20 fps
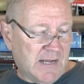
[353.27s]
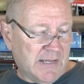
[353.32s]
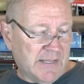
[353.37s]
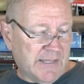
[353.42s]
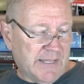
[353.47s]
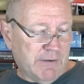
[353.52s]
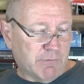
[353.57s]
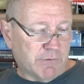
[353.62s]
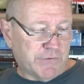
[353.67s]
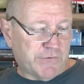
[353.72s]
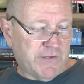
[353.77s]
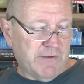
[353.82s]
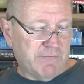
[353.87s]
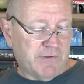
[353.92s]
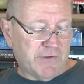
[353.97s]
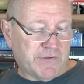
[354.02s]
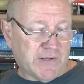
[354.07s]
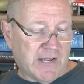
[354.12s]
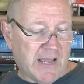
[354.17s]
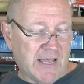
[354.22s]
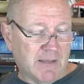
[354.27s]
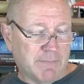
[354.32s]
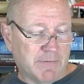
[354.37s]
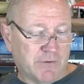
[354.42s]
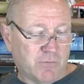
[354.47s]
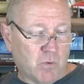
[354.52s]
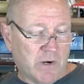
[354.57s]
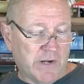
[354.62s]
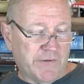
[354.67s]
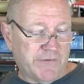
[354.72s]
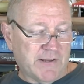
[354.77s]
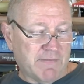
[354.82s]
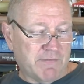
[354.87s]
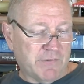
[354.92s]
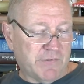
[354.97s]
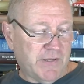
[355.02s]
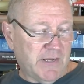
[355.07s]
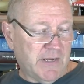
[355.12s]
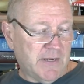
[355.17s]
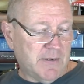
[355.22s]
He received asylum in
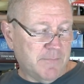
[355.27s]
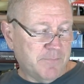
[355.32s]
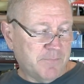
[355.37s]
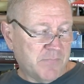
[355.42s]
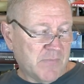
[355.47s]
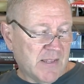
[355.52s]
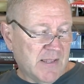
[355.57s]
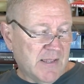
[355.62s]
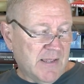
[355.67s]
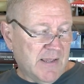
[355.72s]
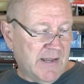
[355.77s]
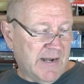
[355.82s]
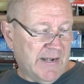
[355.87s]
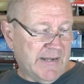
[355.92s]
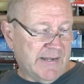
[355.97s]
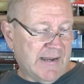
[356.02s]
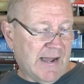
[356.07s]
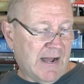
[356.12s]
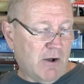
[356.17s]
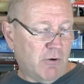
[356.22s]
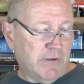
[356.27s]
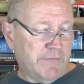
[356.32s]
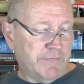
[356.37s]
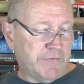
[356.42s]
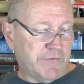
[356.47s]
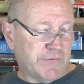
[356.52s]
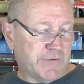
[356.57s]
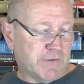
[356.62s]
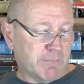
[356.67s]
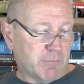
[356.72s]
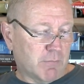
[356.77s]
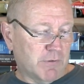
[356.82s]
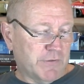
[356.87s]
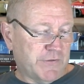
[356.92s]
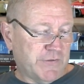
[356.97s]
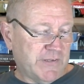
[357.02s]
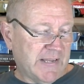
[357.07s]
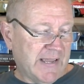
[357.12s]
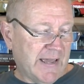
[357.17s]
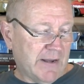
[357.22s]
2017, and he now lives in suburban
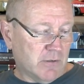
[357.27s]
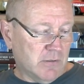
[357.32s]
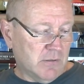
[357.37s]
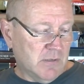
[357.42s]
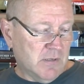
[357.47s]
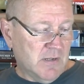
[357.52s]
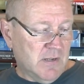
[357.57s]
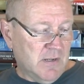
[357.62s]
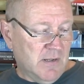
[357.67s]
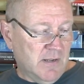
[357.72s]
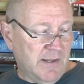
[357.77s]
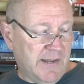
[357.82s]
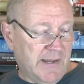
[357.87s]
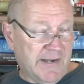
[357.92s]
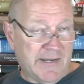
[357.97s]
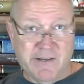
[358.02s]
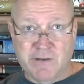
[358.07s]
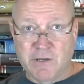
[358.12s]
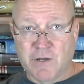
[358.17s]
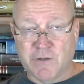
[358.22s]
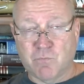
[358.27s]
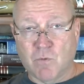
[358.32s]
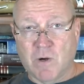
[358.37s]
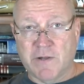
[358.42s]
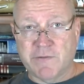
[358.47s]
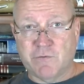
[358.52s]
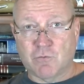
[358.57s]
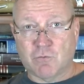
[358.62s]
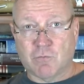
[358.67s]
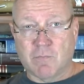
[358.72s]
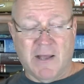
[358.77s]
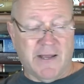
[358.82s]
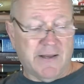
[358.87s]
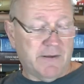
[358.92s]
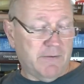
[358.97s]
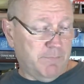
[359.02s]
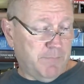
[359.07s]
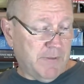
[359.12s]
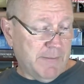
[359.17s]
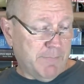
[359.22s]
Seattle. And he does want to
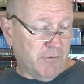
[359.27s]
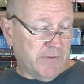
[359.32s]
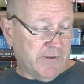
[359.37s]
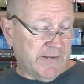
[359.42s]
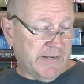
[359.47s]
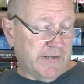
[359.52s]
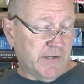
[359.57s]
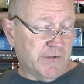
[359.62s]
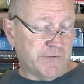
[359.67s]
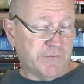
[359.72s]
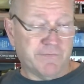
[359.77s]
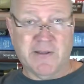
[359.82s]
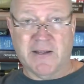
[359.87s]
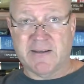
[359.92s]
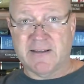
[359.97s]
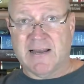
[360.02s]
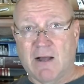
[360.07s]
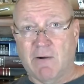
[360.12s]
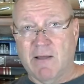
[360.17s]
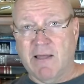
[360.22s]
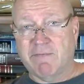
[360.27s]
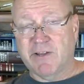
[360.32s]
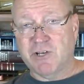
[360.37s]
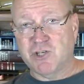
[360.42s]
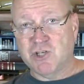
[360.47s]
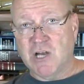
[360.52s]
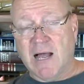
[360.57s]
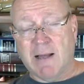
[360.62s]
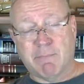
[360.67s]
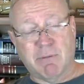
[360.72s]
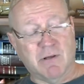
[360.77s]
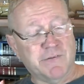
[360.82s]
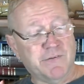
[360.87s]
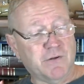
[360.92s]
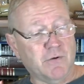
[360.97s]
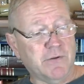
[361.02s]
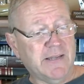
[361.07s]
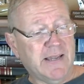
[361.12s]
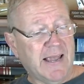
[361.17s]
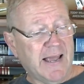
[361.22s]
remind people that he does, in fact, have a job.
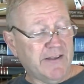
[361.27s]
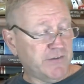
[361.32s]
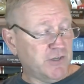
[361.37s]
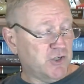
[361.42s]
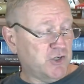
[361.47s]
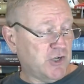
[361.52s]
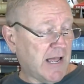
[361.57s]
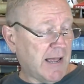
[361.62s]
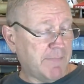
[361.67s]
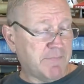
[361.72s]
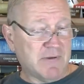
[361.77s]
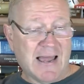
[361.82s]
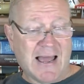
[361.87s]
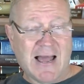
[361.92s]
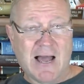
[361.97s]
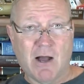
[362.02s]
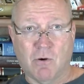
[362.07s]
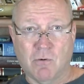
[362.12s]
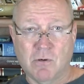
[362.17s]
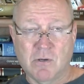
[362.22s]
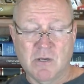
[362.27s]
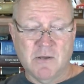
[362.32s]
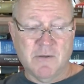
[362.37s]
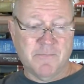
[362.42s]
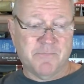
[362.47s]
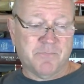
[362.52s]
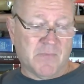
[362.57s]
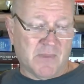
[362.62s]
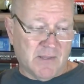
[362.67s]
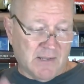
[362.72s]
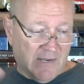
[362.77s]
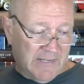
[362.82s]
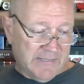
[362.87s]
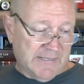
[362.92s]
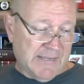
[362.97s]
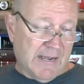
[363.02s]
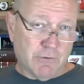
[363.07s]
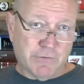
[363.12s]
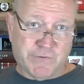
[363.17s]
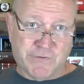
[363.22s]
So he has a job now on
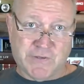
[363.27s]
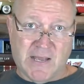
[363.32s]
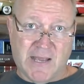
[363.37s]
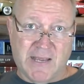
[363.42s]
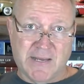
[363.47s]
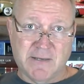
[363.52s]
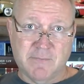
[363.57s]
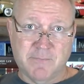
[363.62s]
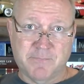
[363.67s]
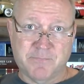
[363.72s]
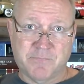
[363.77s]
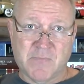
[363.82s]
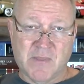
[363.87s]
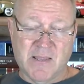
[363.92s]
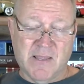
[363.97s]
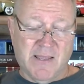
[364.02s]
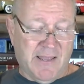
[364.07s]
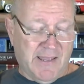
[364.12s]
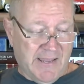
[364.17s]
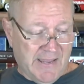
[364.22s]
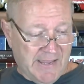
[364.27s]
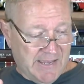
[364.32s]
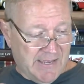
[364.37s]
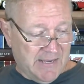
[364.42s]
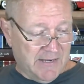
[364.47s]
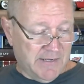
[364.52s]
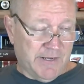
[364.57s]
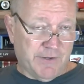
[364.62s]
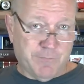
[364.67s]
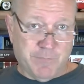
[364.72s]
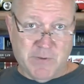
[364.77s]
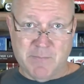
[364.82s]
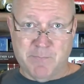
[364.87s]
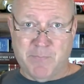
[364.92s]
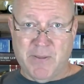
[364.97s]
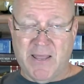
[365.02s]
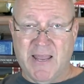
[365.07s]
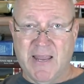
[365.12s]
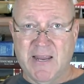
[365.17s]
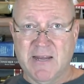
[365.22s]
the outside, and he's being
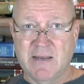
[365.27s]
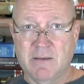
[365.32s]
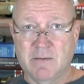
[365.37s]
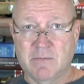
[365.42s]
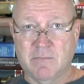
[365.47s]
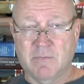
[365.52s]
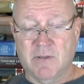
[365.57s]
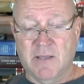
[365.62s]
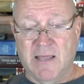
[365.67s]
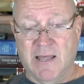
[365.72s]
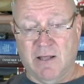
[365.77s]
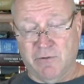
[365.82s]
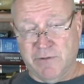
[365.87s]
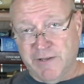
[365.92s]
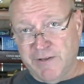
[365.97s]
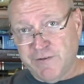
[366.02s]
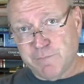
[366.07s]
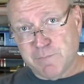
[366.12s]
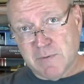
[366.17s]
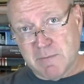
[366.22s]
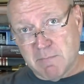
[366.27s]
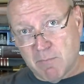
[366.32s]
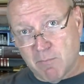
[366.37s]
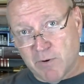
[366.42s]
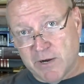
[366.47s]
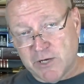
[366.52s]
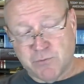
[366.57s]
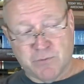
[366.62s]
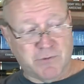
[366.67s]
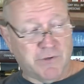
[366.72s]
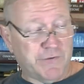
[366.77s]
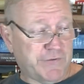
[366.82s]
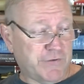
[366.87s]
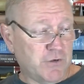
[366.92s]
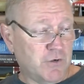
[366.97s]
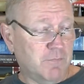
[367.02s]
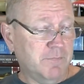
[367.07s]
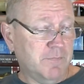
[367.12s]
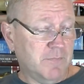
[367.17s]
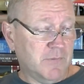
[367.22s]
paid at least minimum wage, we would
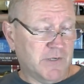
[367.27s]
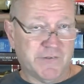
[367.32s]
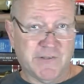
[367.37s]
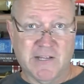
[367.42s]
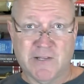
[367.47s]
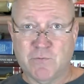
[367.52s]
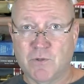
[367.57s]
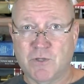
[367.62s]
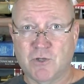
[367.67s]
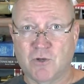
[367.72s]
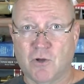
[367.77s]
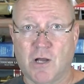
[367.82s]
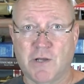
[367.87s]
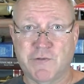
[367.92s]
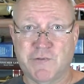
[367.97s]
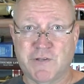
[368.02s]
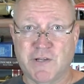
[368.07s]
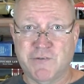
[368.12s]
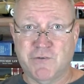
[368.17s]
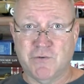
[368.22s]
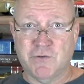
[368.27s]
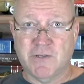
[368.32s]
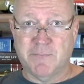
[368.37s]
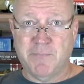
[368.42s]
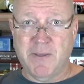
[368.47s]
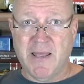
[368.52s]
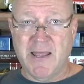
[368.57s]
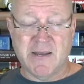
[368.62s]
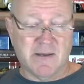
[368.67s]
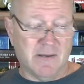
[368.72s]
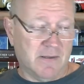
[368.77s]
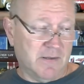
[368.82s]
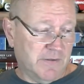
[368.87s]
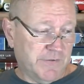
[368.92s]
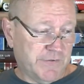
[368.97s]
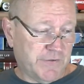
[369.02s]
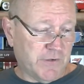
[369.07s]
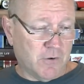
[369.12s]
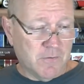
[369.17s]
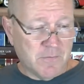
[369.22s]
assume, because that's what the law says you get paid.
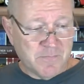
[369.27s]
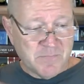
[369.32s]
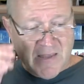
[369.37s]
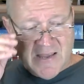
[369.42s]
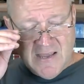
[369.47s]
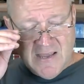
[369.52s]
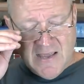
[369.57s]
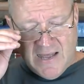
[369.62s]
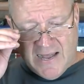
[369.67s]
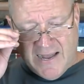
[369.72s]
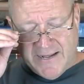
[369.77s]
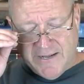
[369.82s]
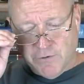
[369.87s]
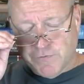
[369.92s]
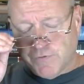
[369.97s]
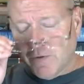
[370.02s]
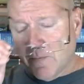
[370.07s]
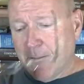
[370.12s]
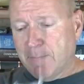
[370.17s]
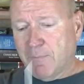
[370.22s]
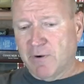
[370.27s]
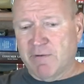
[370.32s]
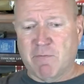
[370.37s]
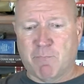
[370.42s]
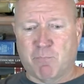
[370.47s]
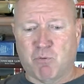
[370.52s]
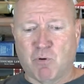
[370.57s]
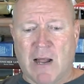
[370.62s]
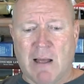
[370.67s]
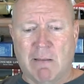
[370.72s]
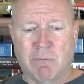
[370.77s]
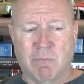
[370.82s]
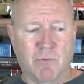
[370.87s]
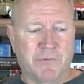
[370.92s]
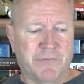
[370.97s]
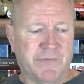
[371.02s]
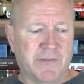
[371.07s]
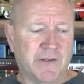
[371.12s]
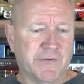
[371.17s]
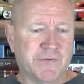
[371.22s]
So I know some people have a problem
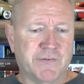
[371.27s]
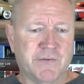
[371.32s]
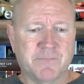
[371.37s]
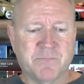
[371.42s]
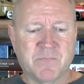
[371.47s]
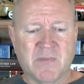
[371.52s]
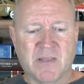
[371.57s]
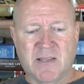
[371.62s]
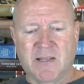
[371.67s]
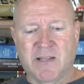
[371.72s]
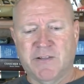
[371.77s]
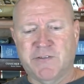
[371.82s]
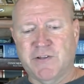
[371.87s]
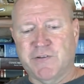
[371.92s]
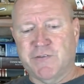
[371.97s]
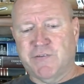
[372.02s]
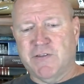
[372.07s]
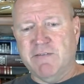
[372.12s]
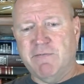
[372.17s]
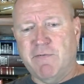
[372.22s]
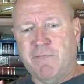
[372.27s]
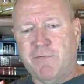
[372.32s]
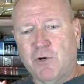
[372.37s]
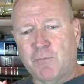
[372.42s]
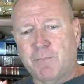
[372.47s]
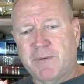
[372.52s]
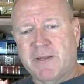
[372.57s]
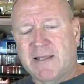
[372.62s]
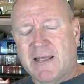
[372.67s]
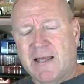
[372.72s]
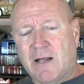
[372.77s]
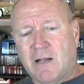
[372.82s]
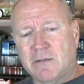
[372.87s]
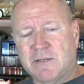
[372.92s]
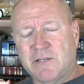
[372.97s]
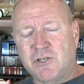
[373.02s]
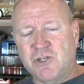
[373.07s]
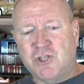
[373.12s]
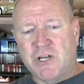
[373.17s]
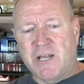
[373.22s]
with this and say, Steve, if you're being held
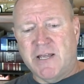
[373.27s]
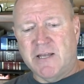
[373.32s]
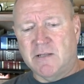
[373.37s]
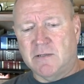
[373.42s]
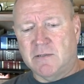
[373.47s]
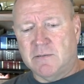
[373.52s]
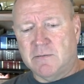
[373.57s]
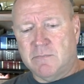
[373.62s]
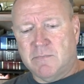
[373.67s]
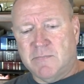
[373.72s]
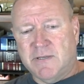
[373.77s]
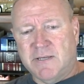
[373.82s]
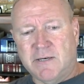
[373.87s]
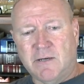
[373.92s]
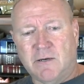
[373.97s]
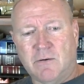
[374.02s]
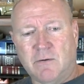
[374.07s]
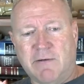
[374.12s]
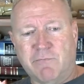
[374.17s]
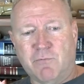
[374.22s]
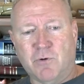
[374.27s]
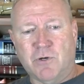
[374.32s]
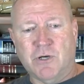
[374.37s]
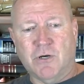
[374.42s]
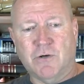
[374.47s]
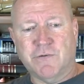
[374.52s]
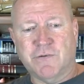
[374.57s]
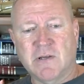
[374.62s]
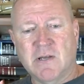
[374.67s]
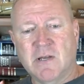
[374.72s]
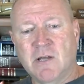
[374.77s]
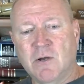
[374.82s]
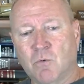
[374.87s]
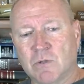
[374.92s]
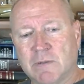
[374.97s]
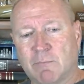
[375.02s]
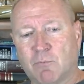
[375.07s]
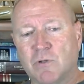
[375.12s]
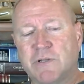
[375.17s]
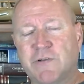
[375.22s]
in jail, everyone knows. Well,
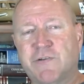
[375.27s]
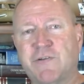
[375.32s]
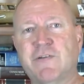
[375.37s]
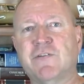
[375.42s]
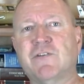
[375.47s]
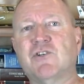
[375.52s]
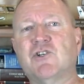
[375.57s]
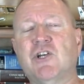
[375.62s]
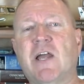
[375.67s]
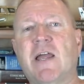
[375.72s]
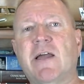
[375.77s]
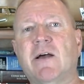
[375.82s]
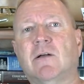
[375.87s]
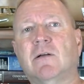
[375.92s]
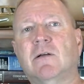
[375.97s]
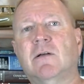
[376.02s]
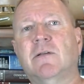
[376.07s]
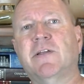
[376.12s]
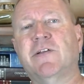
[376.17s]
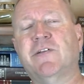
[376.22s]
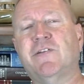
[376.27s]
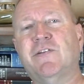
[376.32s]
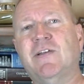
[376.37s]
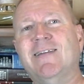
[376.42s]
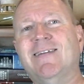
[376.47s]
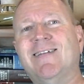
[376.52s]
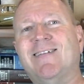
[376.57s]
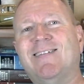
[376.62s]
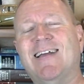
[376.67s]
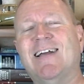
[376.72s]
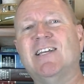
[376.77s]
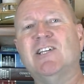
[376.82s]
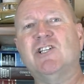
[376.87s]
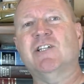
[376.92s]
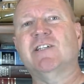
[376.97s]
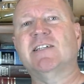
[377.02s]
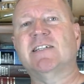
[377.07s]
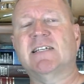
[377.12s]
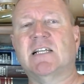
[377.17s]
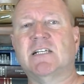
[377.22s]
number one, this isn't jail. This is a
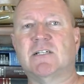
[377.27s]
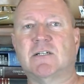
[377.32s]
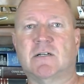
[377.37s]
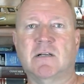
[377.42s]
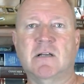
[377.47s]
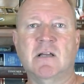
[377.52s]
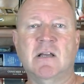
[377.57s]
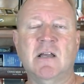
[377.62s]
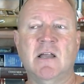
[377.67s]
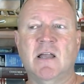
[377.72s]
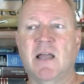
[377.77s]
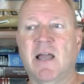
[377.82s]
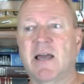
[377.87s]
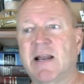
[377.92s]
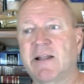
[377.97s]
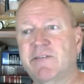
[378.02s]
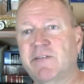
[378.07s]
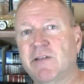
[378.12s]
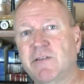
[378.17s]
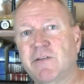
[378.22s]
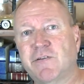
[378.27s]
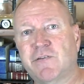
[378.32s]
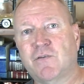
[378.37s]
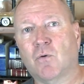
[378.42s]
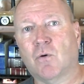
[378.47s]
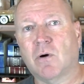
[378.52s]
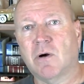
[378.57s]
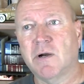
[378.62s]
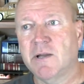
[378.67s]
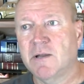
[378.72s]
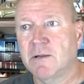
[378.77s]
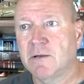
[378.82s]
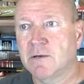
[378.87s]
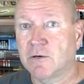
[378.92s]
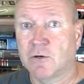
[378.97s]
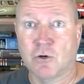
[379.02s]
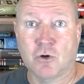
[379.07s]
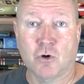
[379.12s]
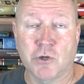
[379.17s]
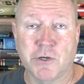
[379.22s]
detention center. And I did the story
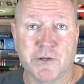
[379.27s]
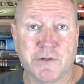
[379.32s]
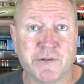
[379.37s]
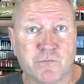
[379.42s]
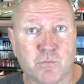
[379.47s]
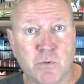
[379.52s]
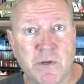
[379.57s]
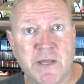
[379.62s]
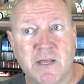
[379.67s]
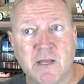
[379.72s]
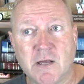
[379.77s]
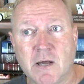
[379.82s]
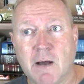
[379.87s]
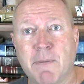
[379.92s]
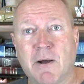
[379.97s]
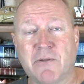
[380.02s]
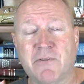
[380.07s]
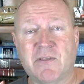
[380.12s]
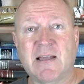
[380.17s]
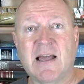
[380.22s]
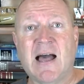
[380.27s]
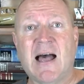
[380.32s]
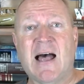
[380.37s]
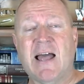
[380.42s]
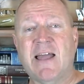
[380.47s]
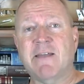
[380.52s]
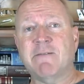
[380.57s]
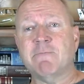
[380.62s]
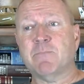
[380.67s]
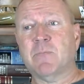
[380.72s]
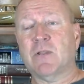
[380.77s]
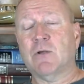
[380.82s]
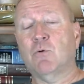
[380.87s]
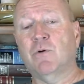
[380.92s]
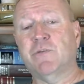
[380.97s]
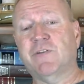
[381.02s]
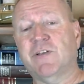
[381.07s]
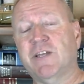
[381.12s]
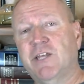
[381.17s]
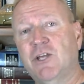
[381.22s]
earlier this week about the guy who
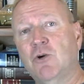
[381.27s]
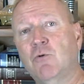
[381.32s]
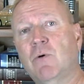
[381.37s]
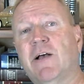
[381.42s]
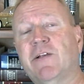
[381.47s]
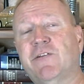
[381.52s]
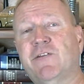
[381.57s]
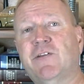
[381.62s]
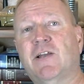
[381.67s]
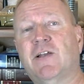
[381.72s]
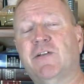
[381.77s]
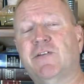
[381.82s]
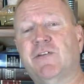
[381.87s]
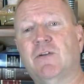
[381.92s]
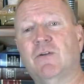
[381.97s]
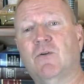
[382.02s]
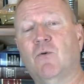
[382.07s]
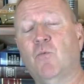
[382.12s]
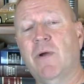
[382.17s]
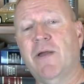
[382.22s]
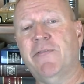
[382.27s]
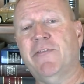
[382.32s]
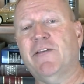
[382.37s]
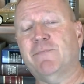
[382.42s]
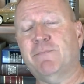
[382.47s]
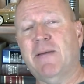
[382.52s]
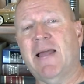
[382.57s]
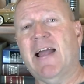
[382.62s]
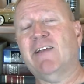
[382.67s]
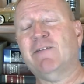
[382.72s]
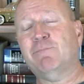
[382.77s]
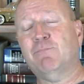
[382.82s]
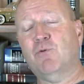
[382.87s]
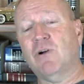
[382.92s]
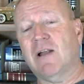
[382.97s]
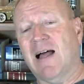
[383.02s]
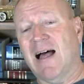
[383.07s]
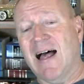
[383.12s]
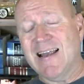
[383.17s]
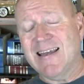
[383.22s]
was a U.S. citizen with his
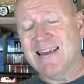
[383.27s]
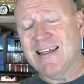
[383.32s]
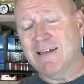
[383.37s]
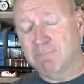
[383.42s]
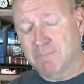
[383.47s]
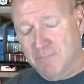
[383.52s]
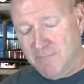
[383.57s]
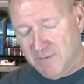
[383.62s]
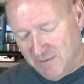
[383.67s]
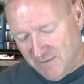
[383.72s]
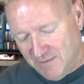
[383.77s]
passport on him.